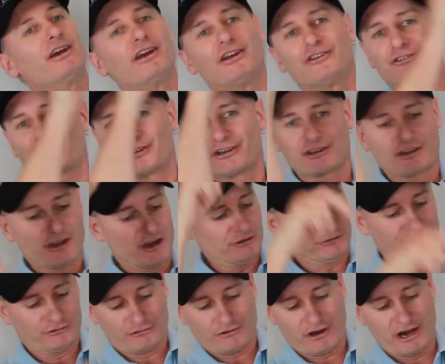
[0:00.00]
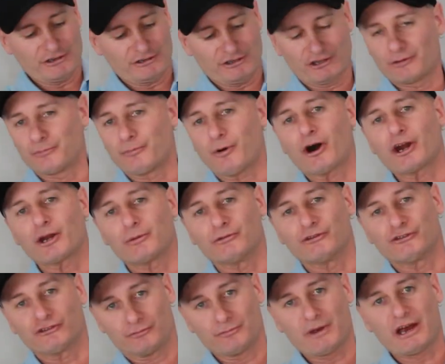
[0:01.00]
It's going to go straight to the bottom
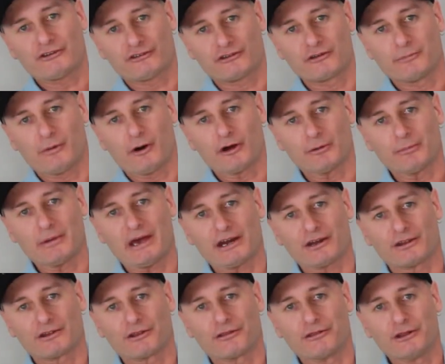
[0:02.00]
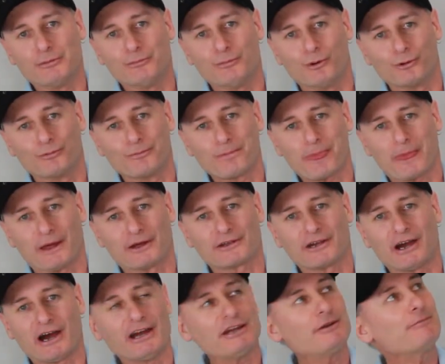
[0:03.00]
and smash the bottom out of the thimble,
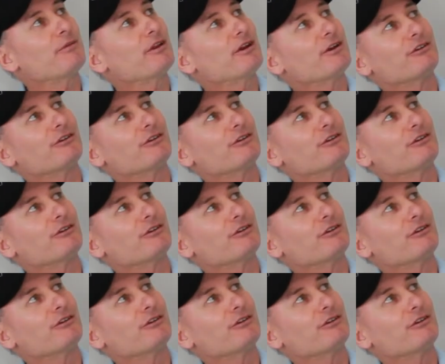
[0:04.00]
okay?